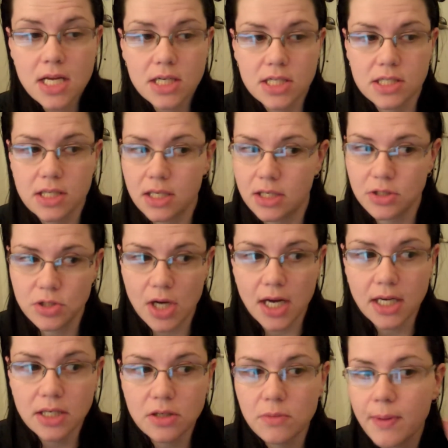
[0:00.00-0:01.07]
Just going to try
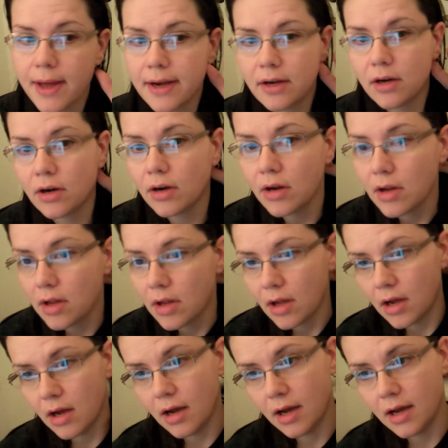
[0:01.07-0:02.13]
to do better.
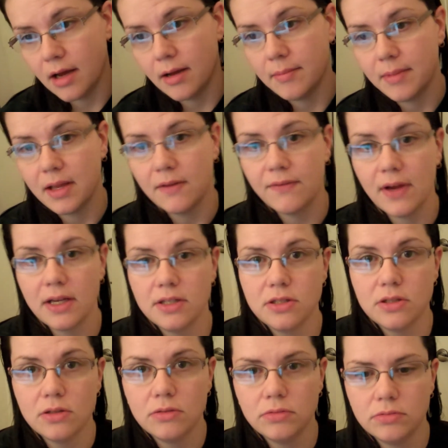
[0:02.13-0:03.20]
If I
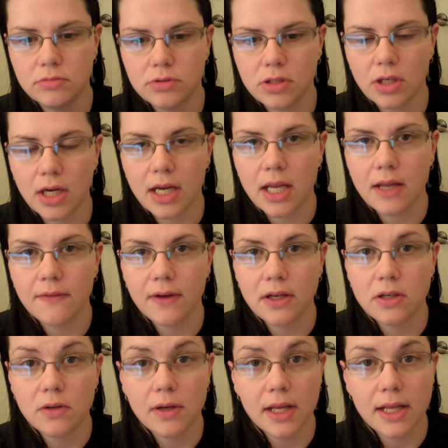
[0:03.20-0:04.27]
do
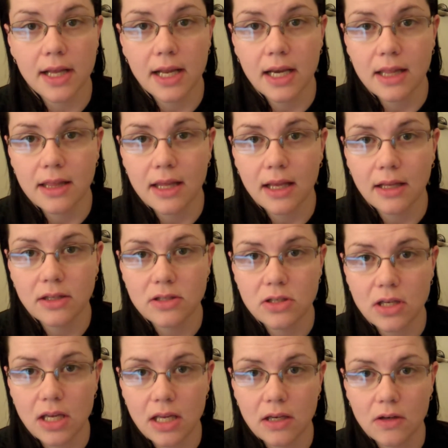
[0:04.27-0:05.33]
get anything to
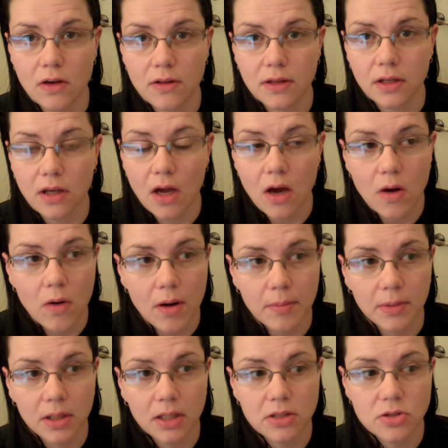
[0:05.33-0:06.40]
eat on the go, I'm
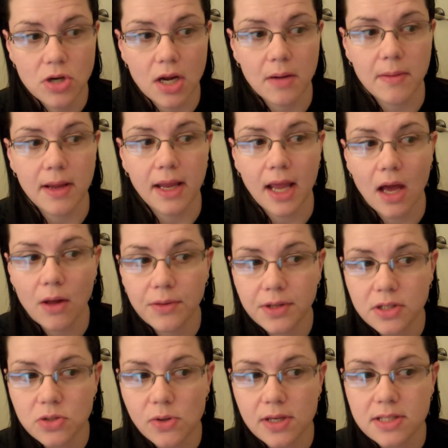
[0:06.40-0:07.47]
going to try to make healthy
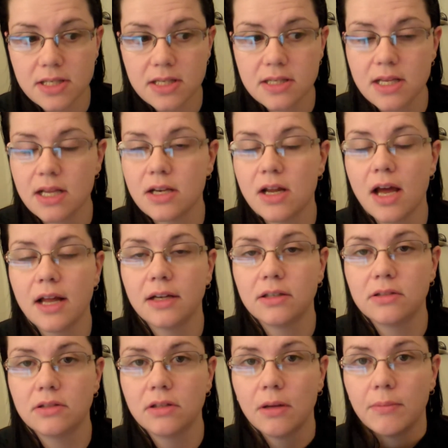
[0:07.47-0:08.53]
choices and not
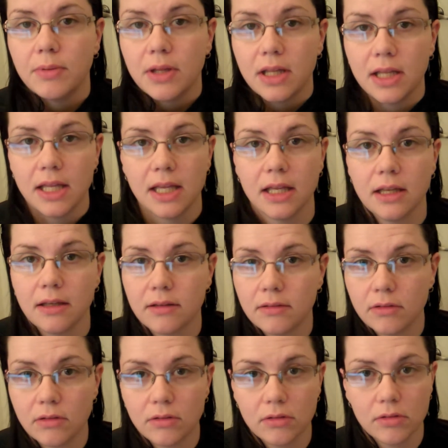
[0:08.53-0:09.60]
completely
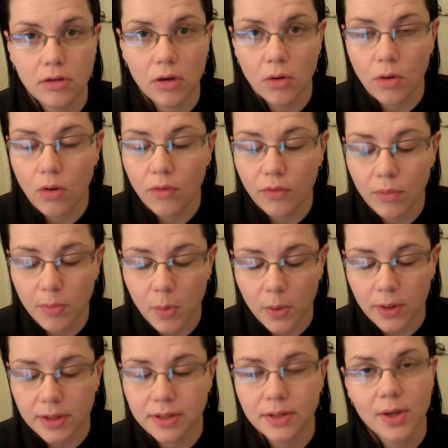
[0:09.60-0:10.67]
go
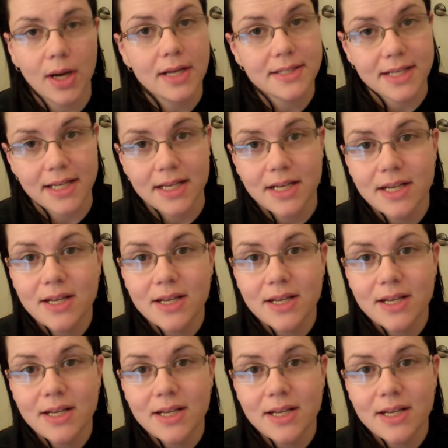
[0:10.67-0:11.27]
overboard and crazy.